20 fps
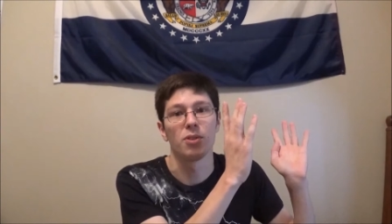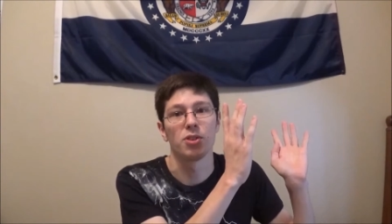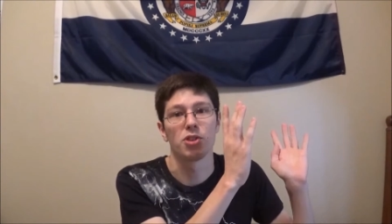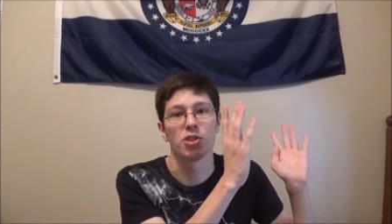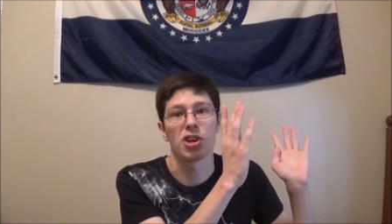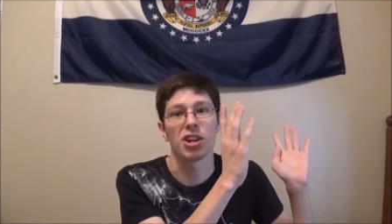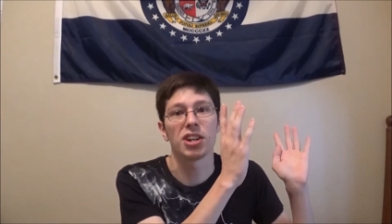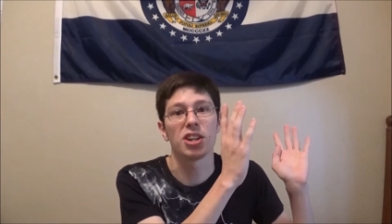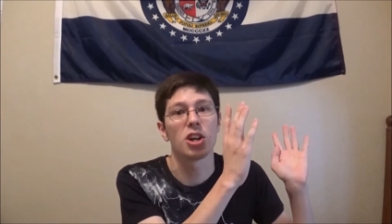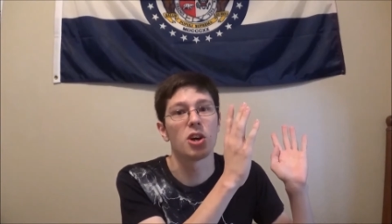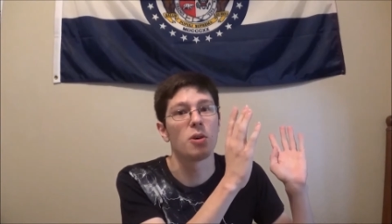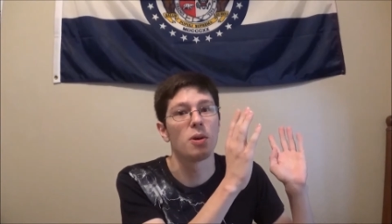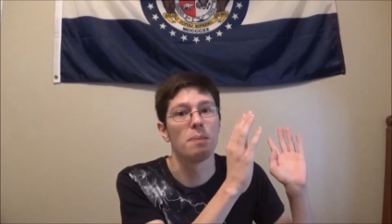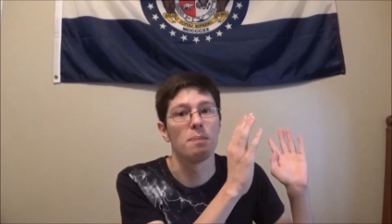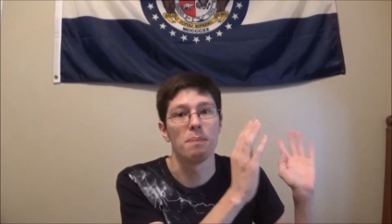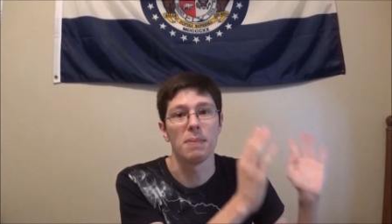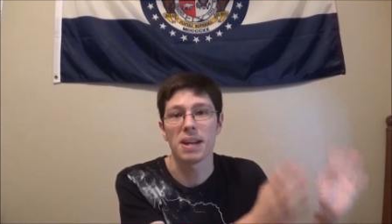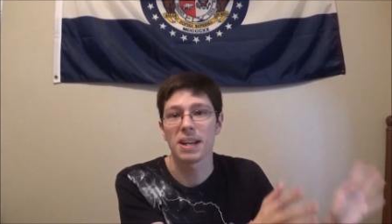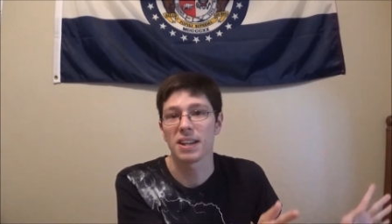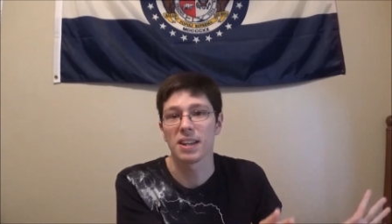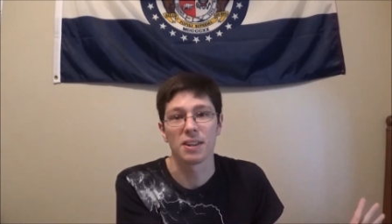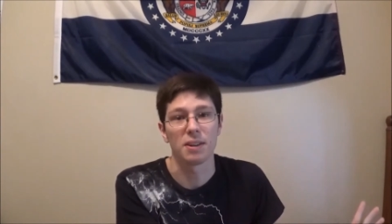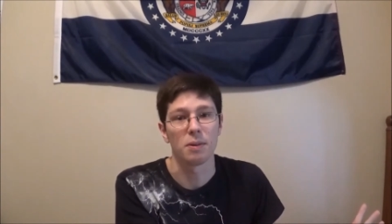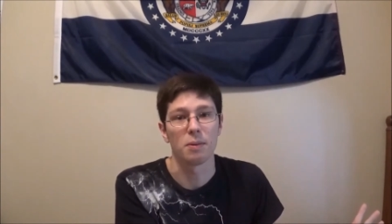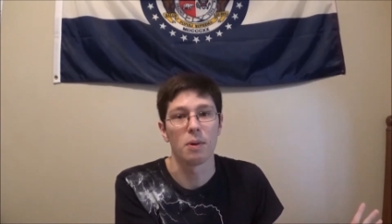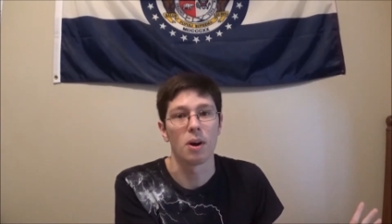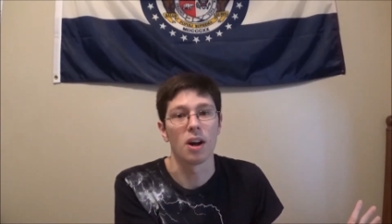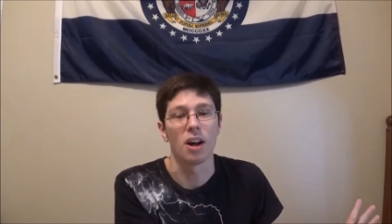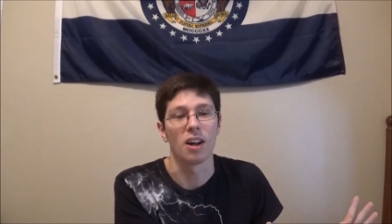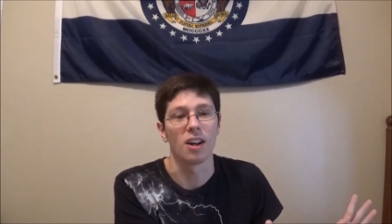trying to go and make
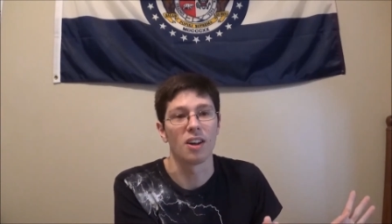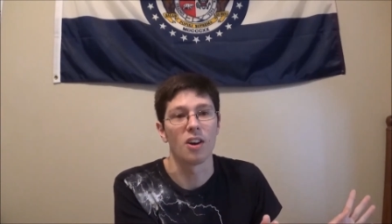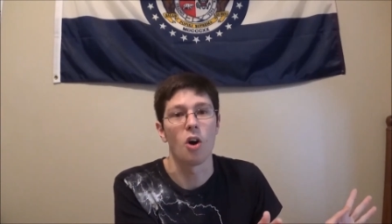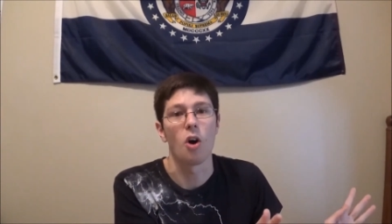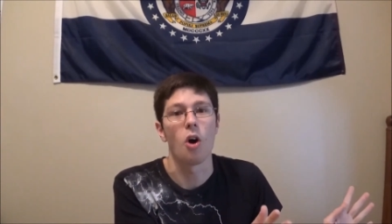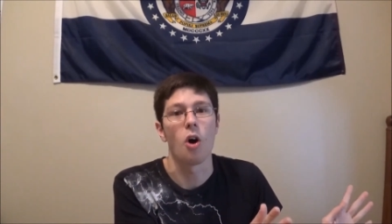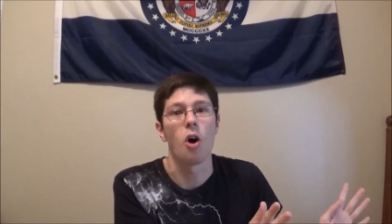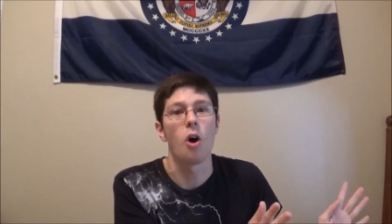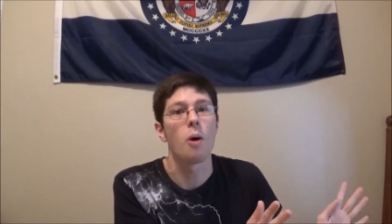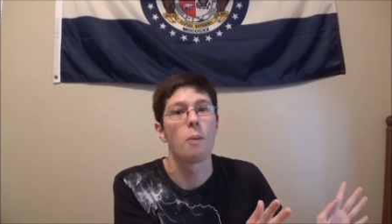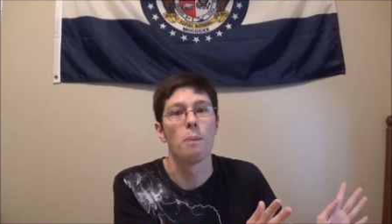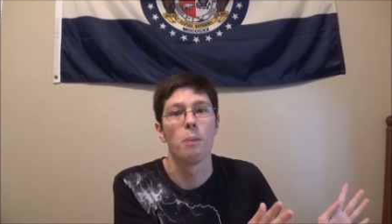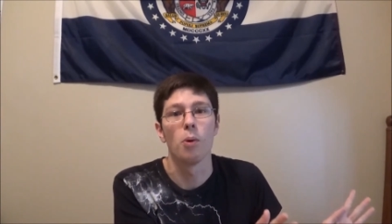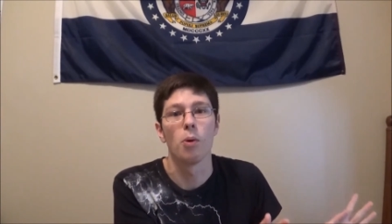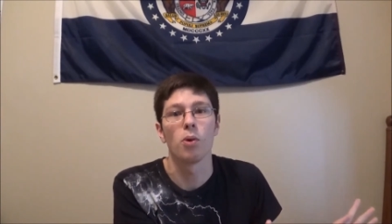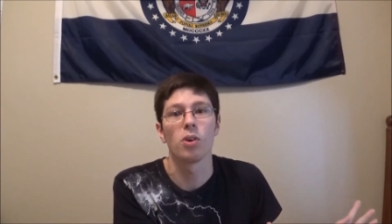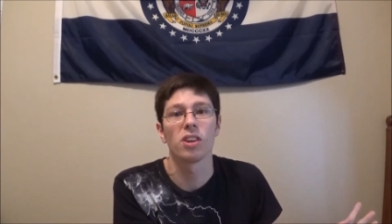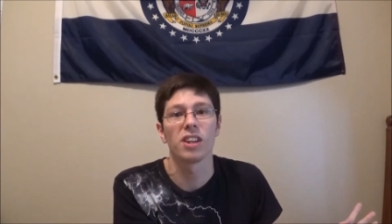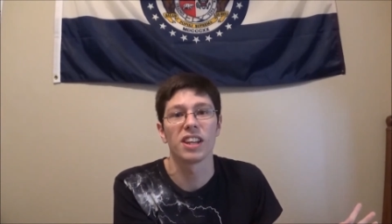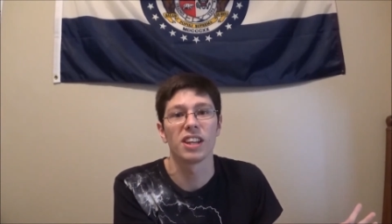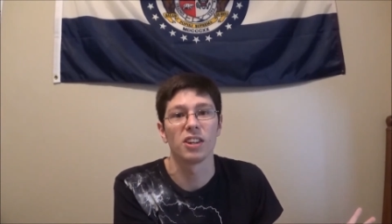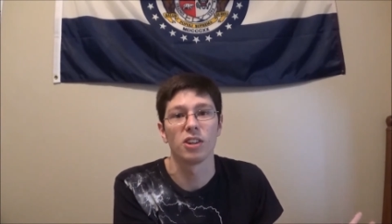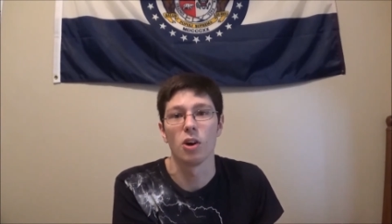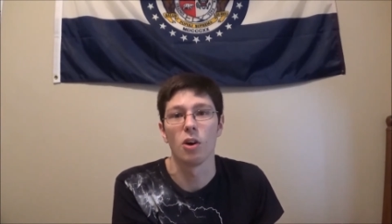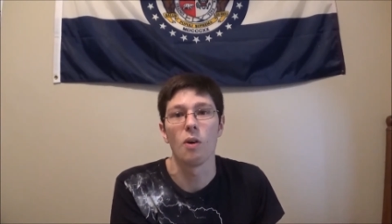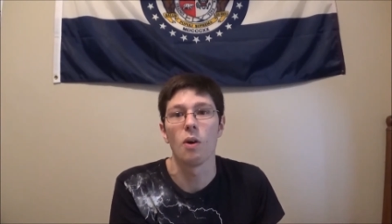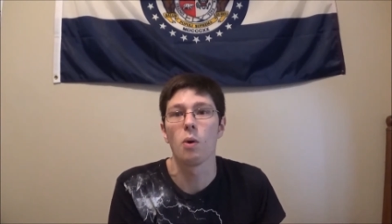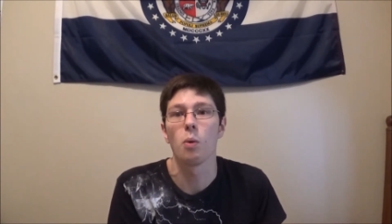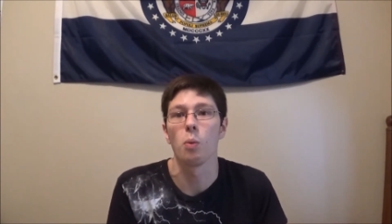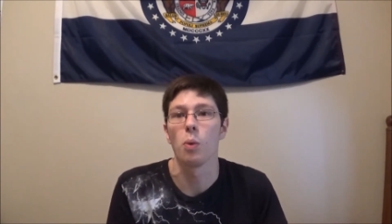all bullying
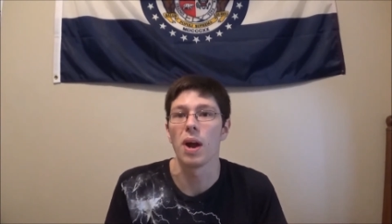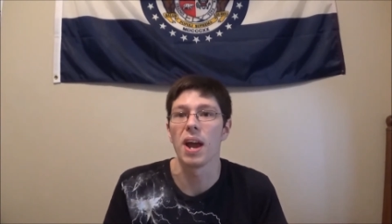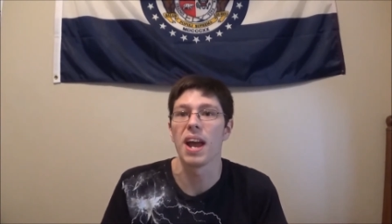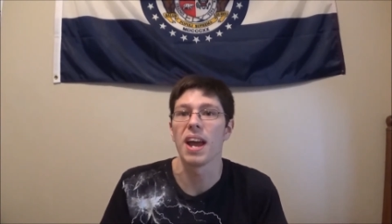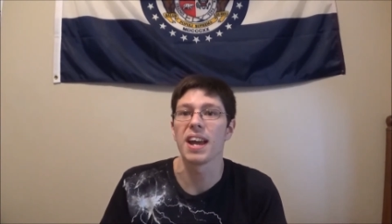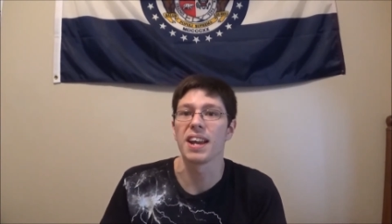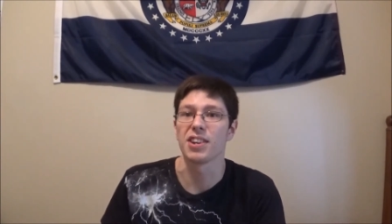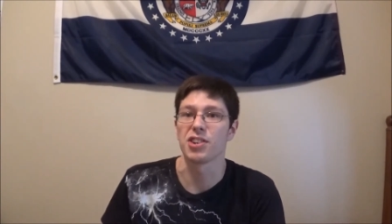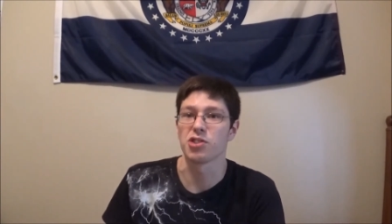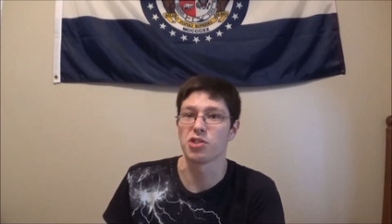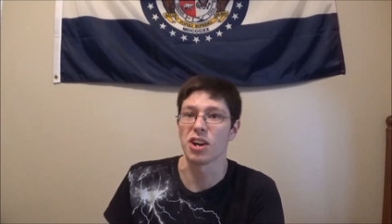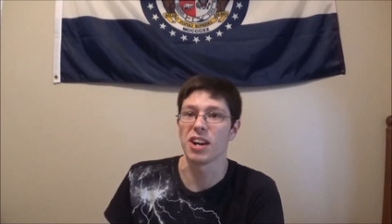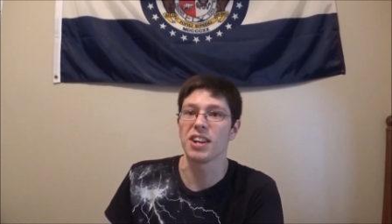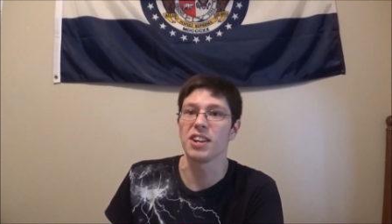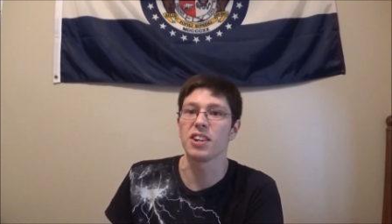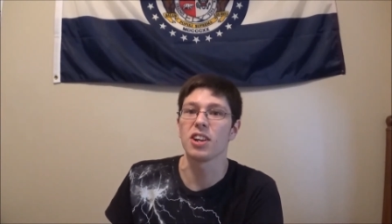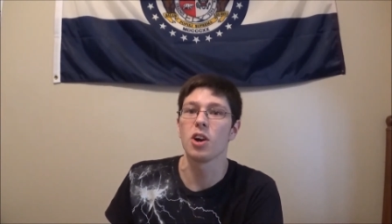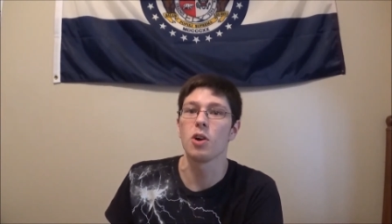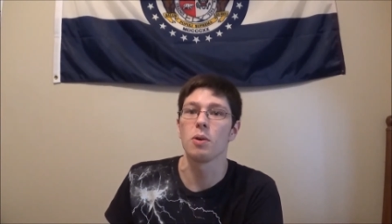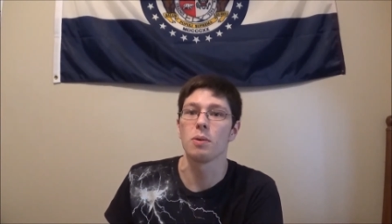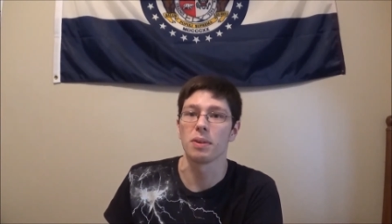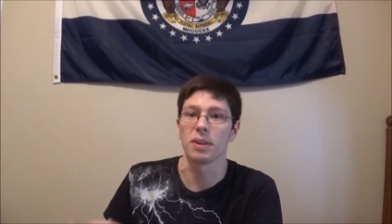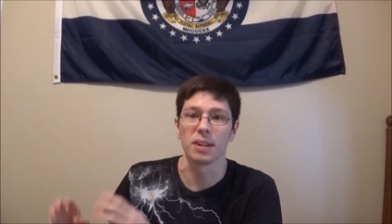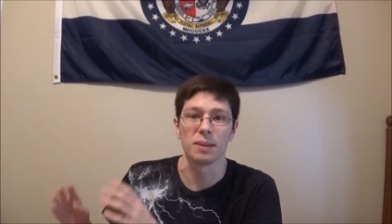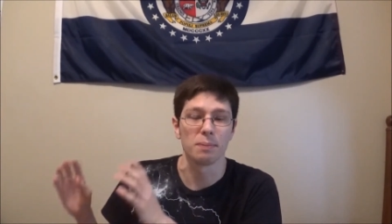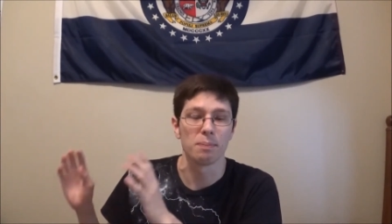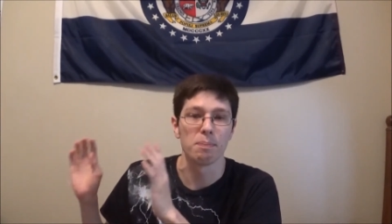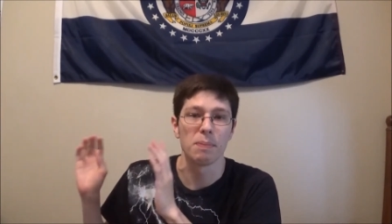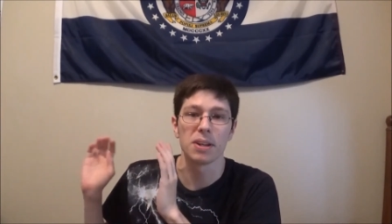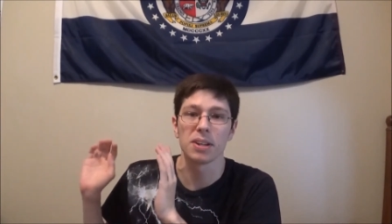go away and trying to go
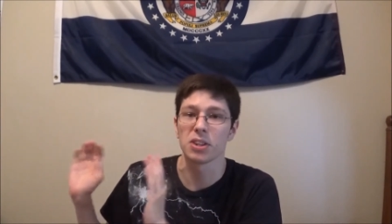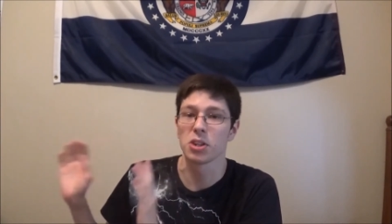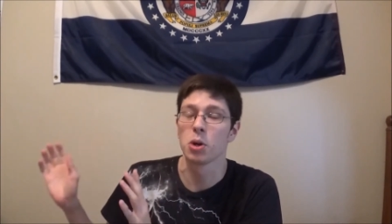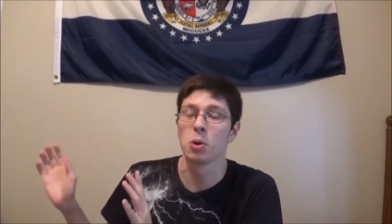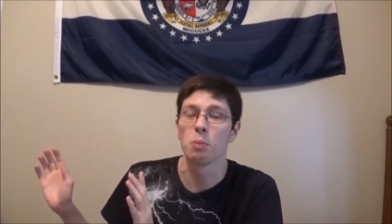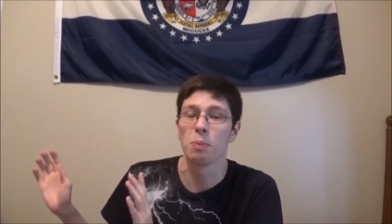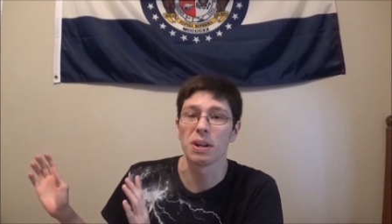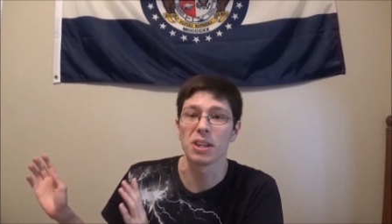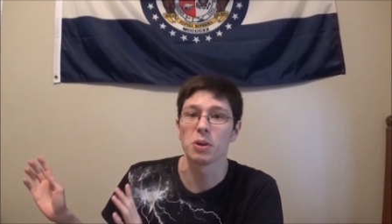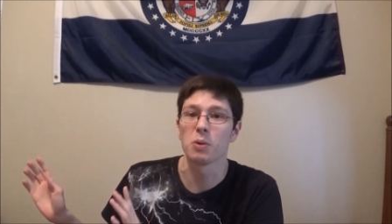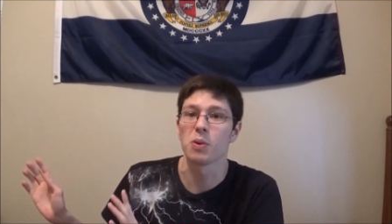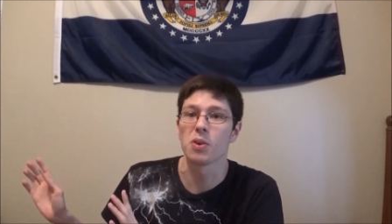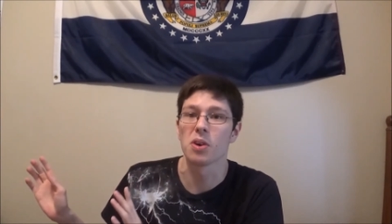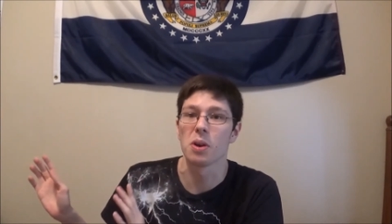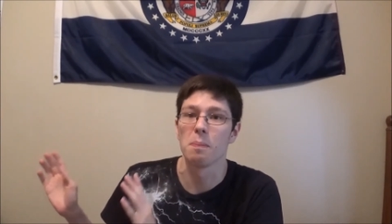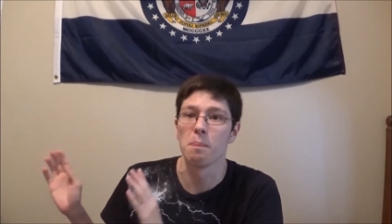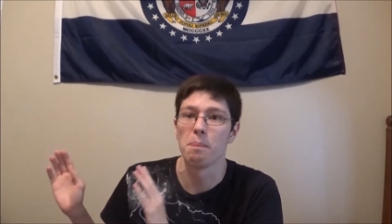and make, make the world